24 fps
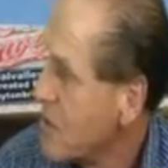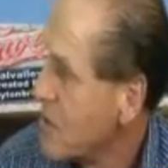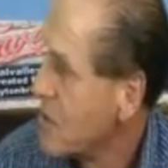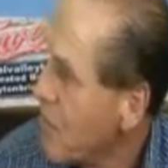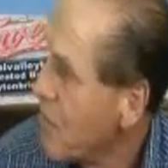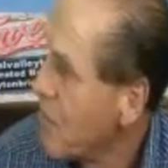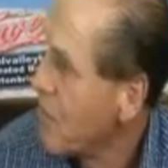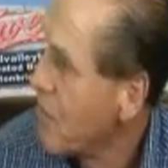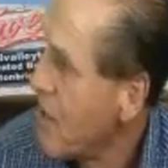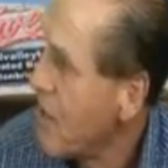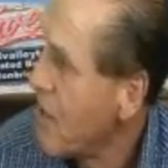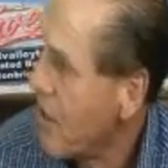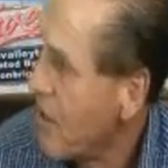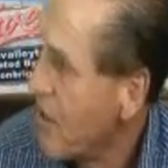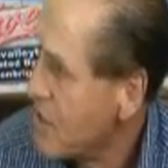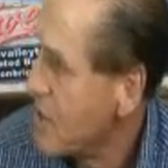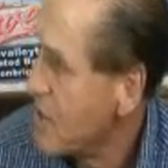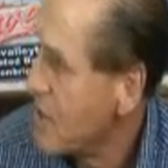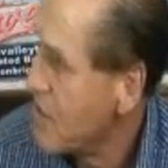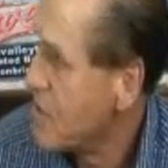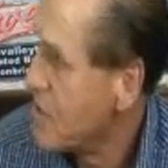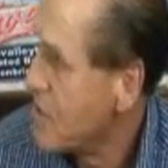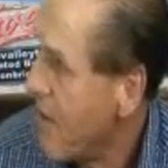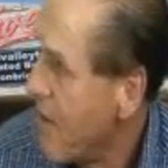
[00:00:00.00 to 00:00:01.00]
So we are
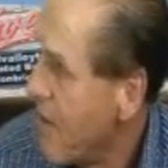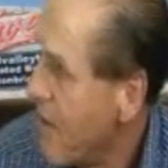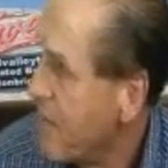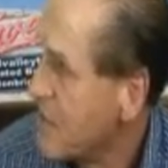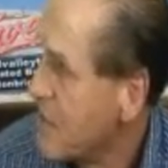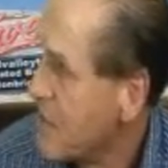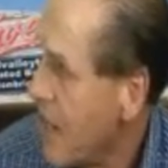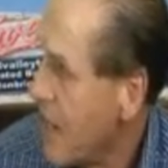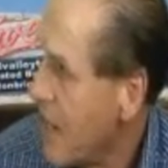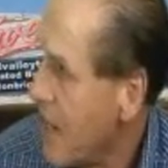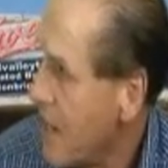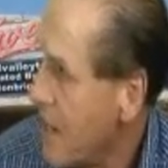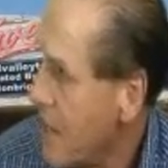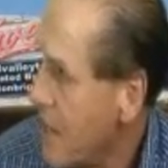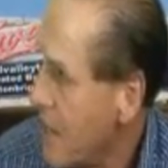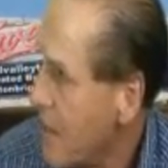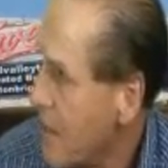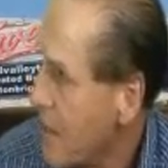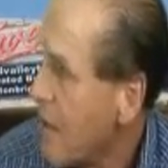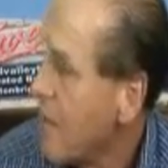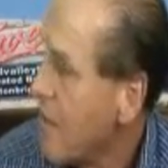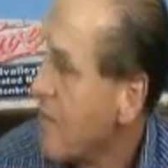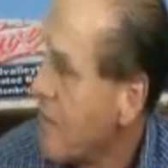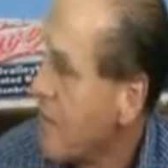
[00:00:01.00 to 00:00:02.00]
just
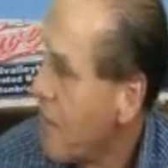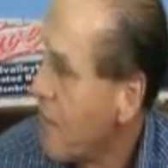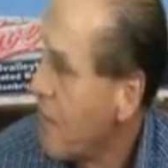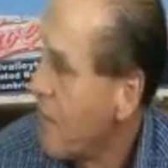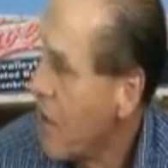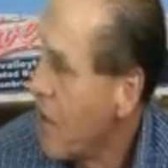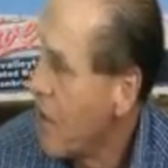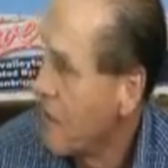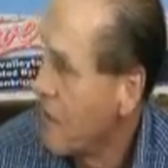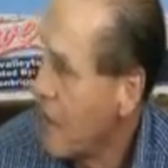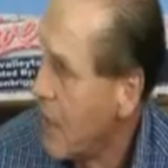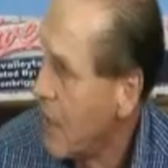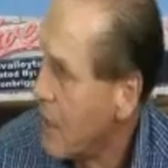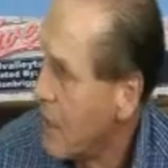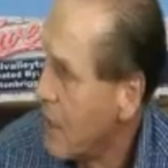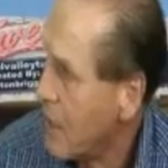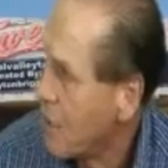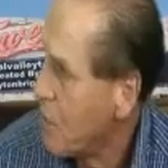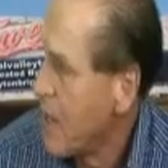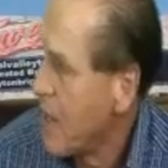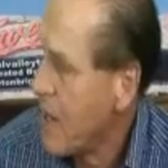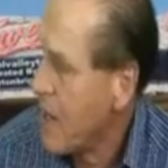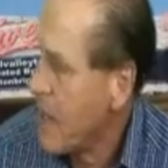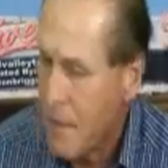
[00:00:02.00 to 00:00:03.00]
devastating
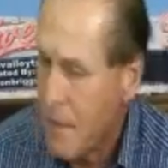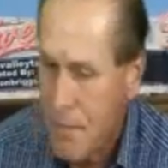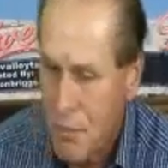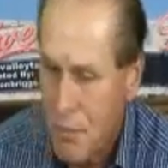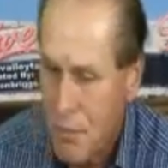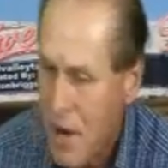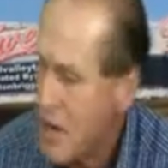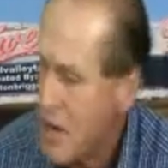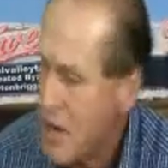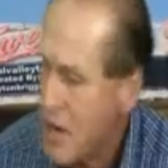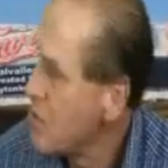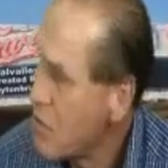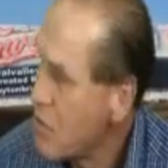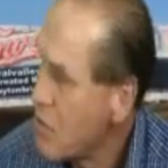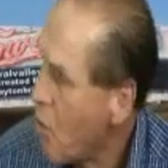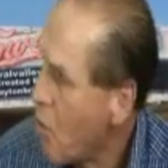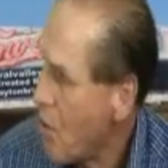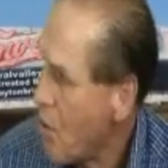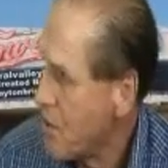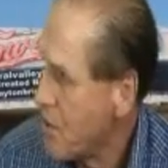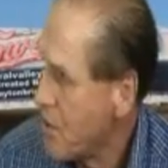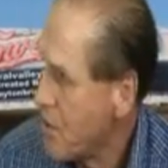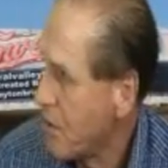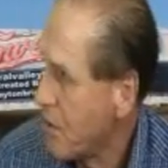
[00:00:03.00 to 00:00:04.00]
farmland, creating a brand new
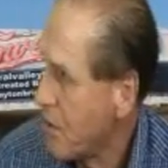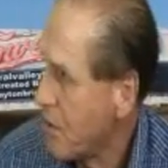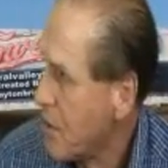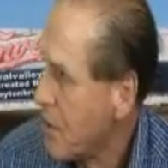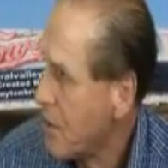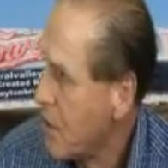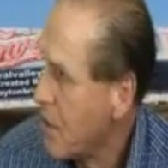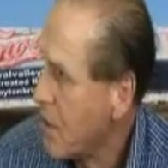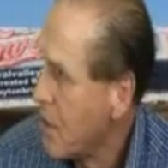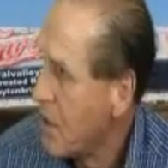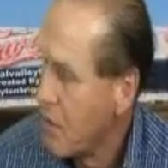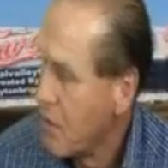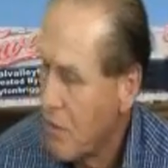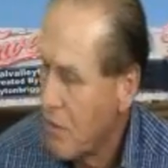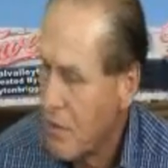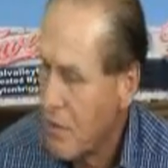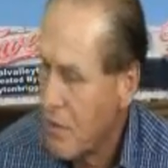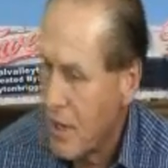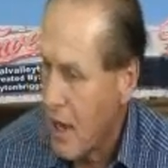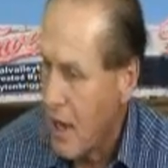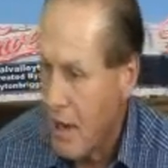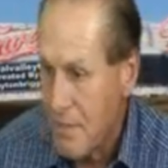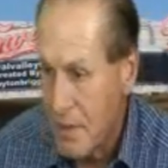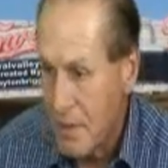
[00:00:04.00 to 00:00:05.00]
corridor,
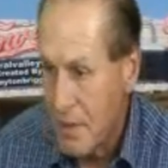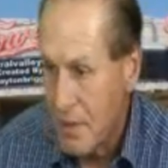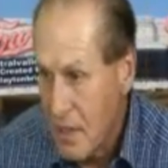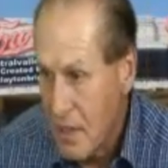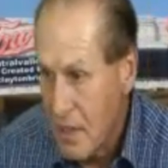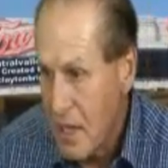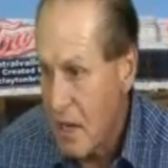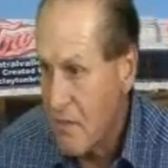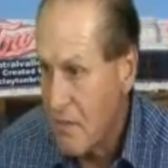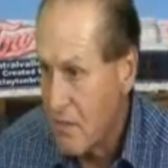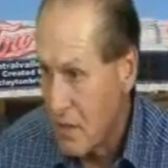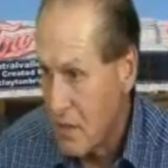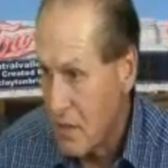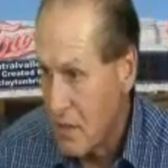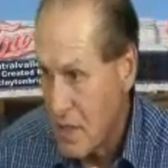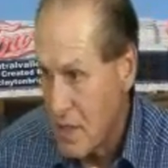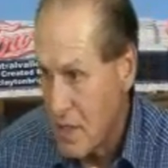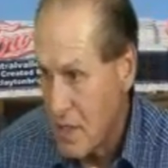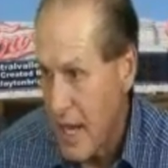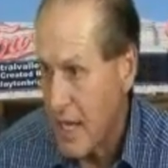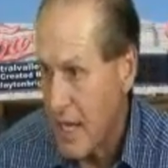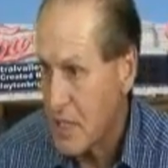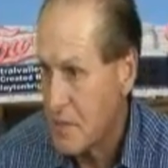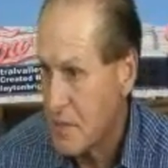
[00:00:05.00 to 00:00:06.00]
what I believe
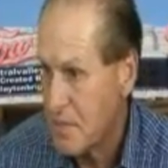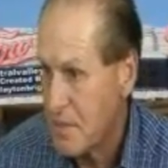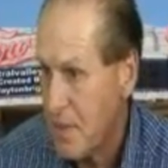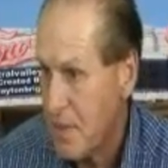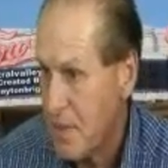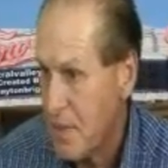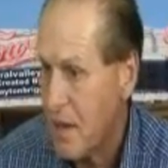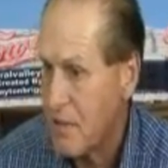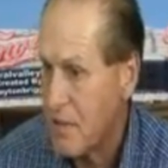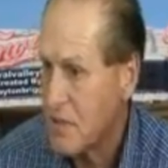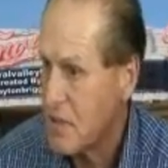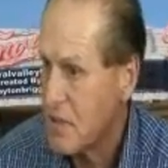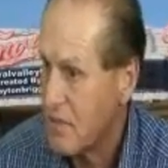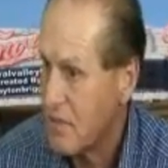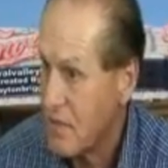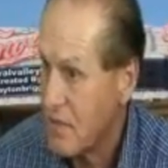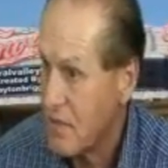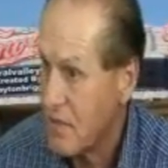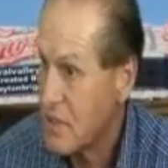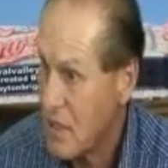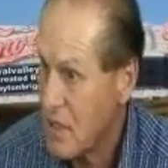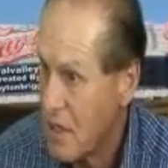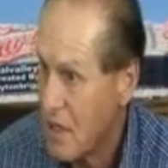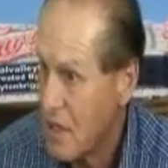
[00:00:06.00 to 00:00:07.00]
the taxpayers
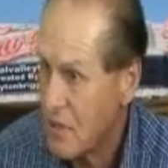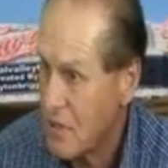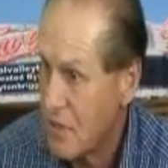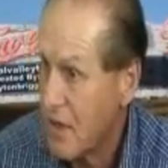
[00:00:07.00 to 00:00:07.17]
of this